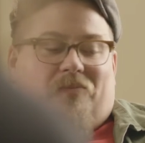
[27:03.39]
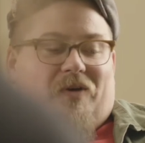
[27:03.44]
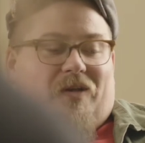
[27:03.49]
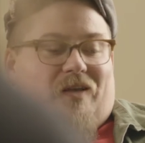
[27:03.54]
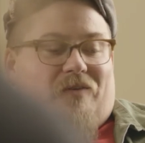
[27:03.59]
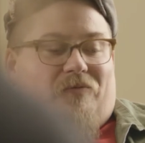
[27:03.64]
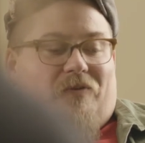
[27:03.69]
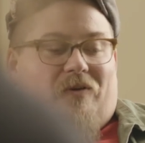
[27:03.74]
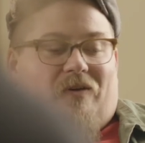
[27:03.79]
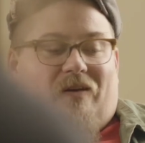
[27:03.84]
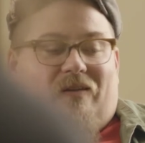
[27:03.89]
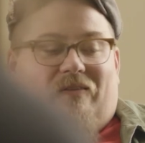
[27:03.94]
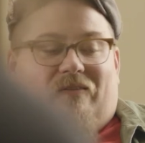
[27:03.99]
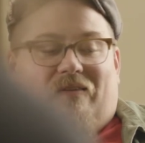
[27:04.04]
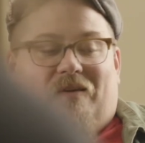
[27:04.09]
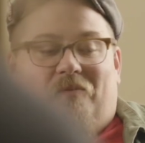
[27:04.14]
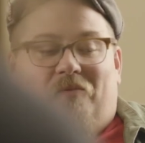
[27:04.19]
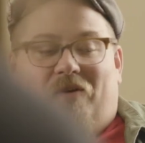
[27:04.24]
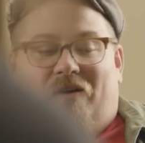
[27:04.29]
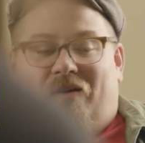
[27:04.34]
But if you're at
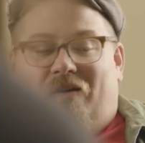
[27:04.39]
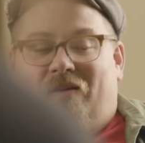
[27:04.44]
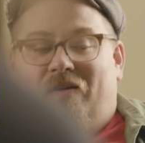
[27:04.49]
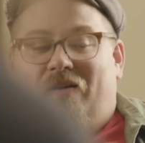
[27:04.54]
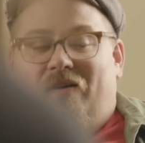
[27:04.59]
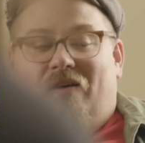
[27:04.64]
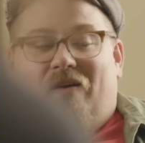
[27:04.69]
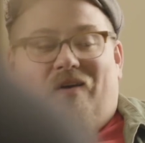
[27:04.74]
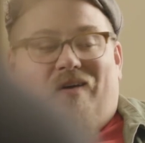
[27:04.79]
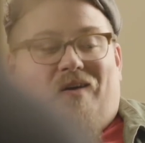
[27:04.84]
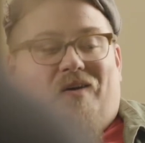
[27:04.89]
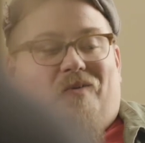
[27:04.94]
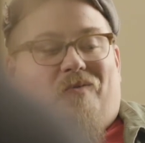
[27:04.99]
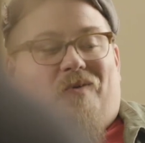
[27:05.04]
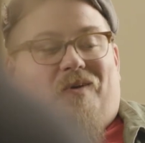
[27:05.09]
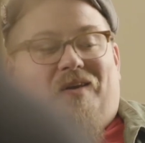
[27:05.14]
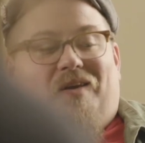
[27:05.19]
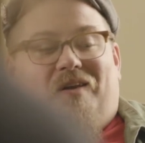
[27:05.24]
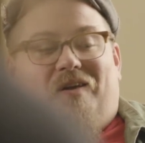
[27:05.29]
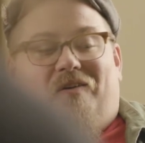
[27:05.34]
somewhere
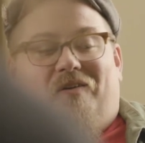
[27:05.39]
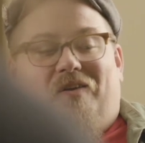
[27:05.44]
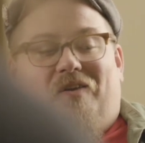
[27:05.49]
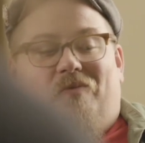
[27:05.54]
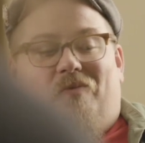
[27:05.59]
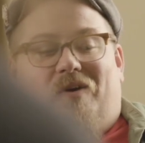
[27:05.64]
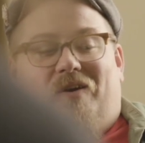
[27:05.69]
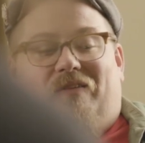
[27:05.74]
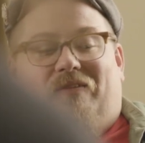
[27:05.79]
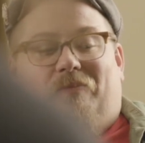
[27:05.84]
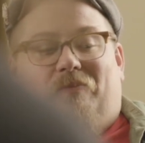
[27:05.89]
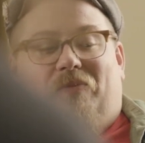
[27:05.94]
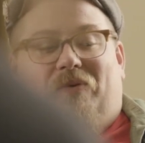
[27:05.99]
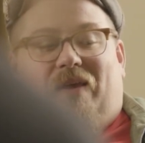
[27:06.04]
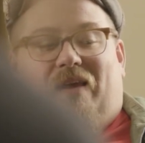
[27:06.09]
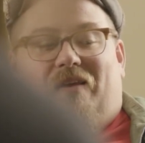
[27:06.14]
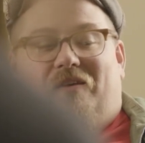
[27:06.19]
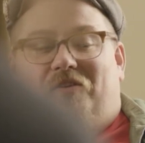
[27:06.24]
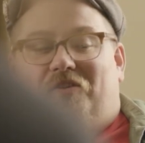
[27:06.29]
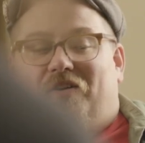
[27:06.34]
where, you know, you want to
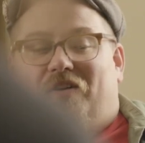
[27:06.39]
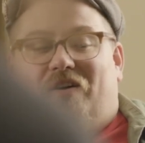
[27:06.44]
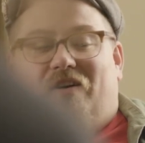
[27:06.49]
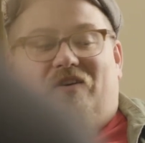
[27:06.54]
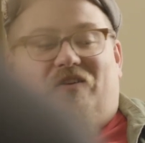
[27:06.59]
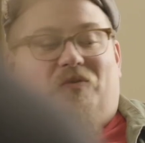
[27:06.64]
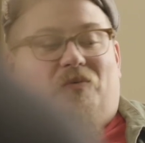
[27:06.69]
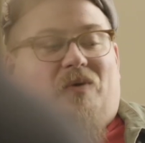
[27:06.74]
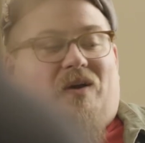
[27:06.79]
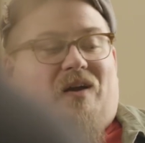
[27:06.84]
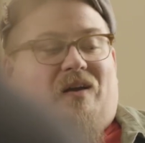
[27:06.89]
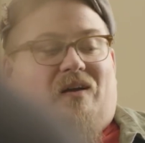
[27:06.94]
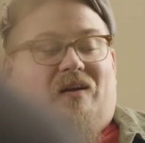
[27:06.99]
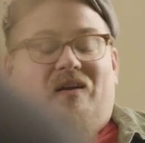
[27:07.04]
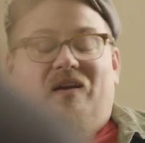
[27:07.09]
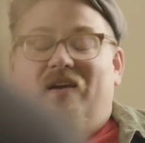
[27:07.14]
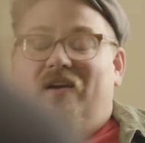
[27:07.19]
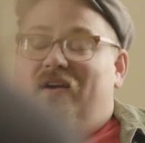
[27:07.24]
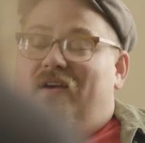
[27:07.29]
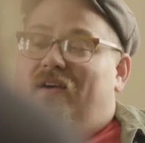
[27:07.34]
be at a church
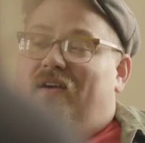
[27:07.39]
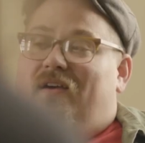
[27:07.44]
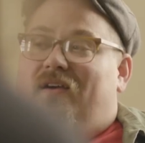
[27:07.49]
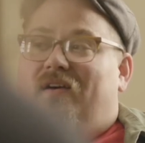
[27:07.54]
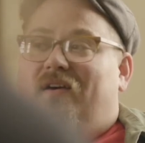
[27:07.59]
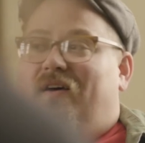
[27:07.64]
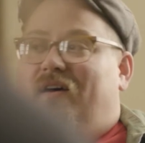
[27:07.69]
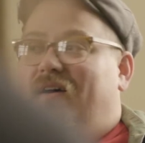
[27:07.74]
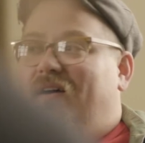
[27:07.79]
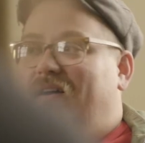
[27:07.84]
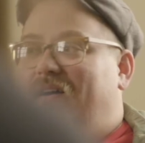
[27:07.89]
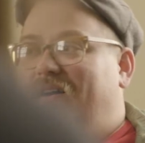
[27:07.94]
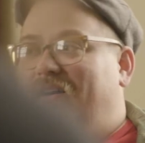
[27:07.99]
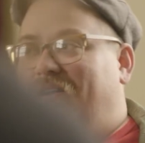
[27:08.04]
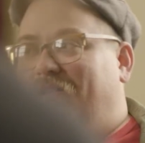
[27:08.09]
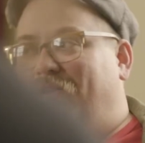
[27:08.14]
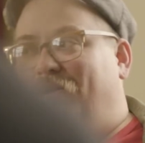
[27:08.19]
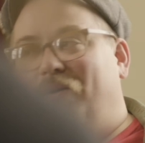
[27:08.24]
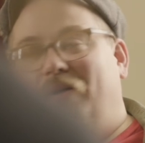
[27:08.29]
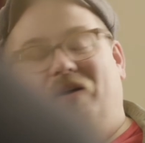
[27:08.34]
where
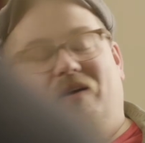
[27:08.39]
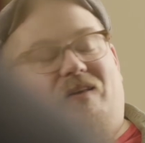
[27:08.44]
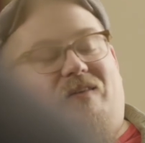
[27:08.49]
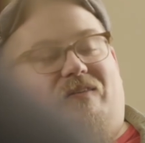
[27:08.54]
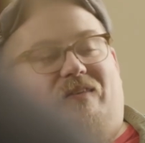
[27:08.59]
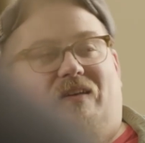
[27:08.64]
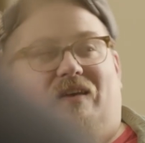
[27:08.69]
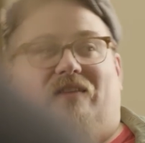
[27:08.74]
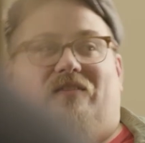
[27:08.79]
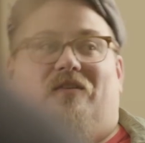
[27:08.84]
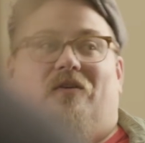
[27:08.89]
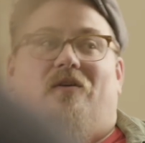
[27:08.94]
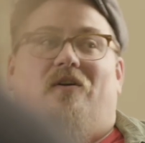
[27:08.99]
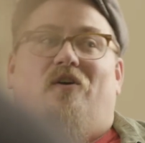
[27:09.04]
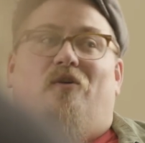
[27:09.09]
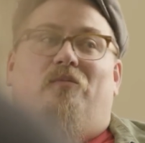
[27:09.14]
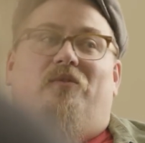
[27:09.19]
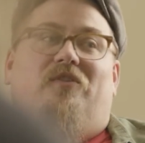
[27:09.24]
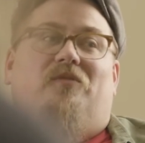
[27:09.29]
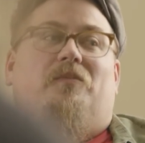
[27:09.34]
a lawyer can sit next to a
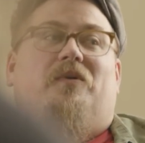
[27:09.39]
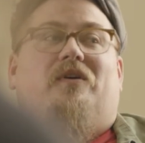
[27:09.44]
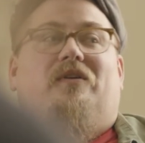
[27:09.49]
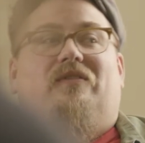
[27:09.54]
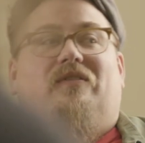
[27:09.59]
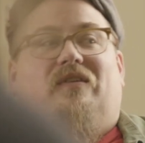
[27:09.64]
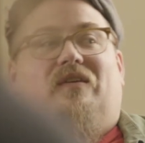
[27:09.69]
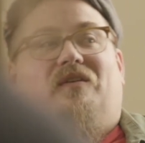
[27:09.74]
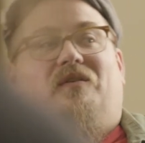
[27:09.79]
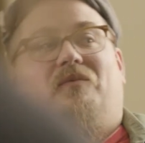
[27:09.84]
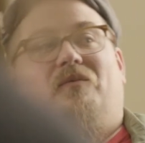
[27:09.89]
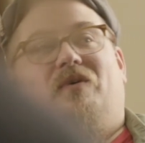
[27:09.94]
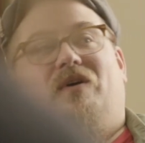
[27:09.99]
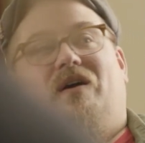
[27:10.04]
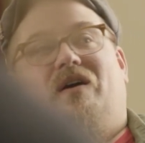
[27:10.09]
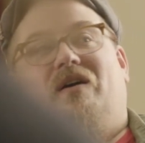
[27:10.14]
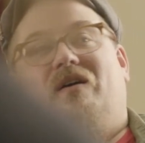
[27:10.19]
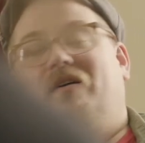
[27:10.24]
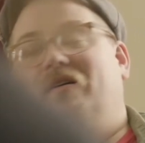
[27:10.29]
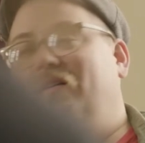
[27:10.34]
homeless person,
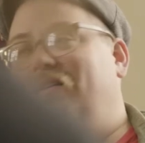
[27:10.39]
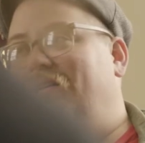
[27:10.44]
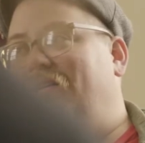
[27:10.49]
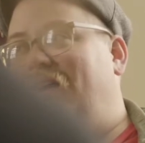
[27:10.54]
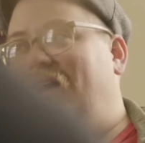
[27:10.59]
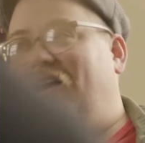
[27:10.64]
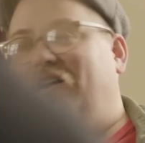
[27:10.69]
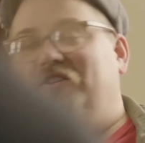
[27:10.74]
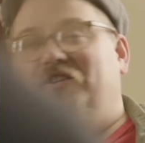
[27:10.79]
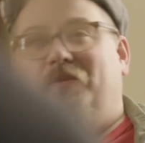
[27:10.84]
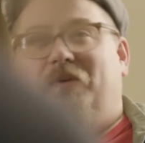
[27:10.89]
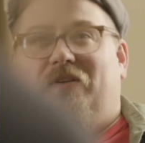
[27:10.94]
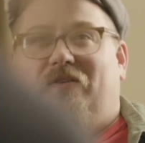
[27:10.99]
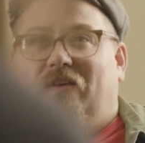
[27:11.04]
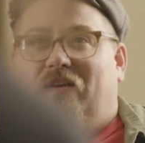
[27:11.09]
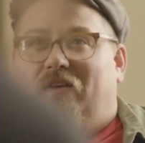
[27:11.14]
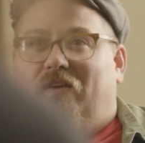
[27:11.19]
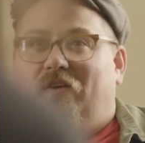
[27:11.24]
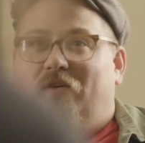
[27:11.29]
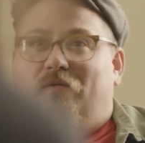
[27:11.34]
where your
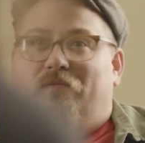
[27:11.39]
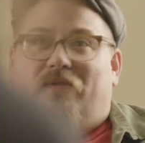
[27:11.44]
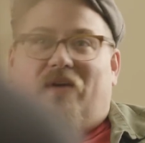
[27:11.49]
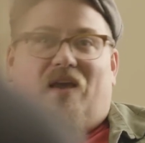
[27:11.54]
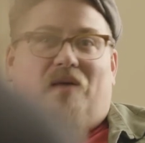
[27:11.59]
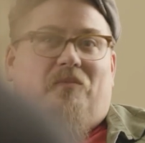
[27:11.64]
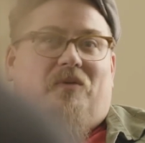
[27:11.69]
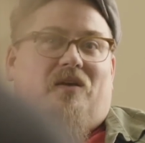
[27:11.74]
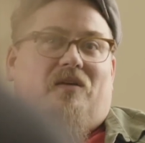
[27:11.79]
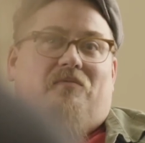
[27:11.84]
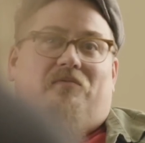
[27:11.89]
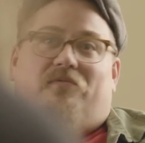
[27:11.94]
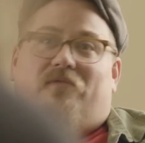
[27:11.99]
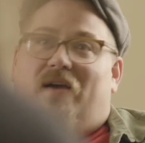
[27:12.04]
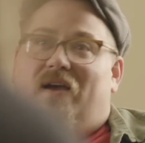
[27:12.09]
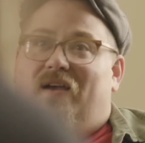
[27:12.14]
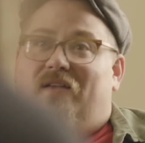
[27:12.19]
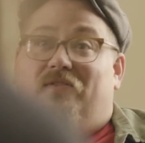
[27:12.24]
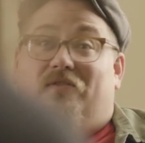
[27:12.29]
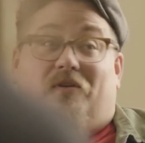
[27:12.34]
LGBTQ family and
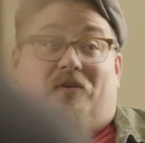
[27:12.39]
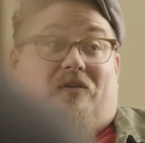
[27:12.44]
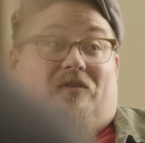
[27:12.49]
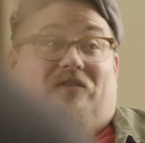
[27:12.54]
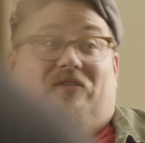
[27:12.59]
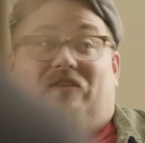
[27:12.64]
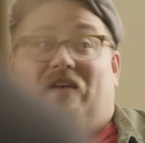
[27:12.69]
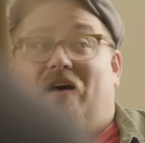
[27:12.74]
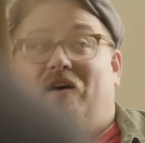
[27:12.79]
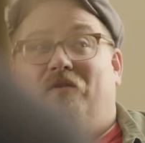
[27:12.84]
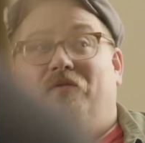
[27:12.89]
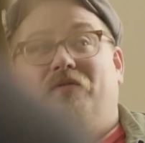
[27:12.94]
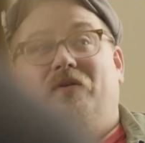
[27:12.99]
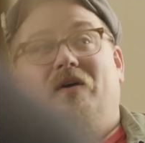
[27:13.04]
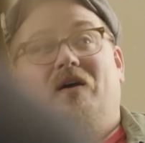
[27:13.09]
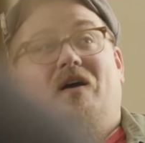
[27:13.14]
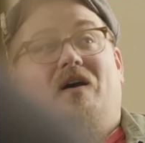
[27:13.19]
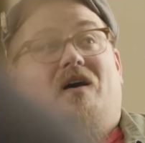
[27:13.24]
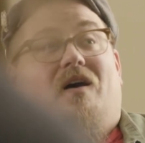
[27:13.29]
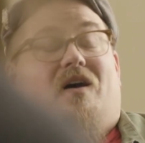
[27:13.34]
friends or yourself
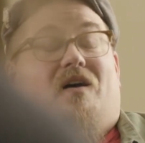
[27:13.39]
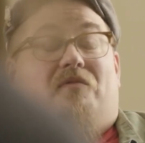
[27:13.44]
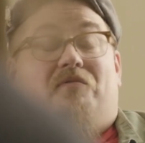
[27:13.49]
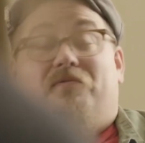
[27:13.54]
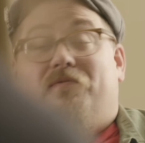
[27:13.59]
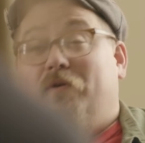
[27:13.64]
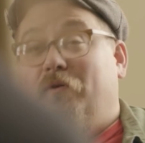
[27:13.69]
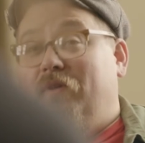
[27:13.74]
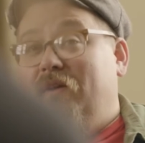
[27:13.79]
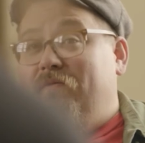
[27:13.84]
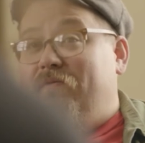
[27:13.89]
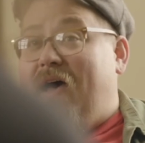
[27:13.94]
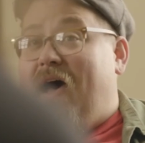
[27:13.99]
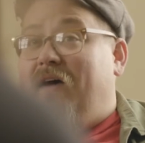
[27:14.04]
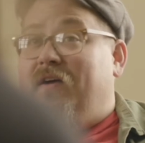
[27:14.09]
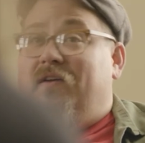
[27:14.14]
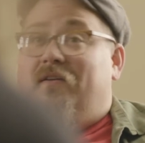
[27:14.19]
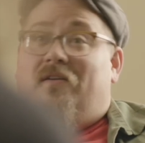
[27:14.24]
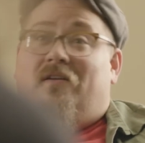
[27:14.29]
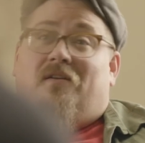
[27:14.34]
are fully
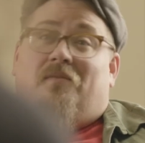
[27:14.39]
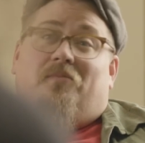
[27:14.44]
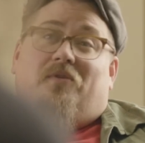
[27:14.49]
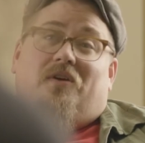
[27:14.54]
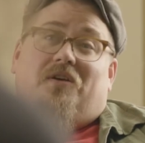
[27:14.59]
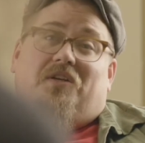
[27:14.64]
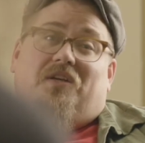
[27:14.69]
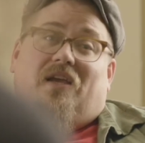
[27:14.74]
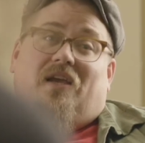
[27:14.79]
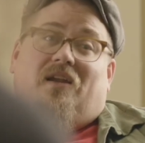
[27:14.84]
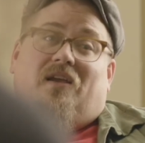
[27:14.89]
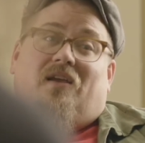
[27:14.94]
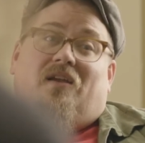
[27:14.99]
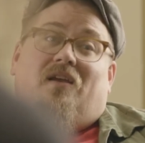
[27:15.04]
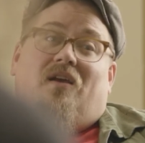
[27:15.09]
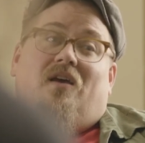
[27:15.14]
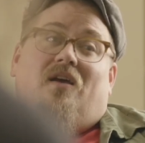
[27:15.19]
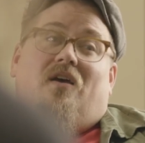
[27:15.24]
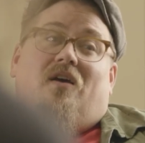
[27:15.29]
valued and appreciated,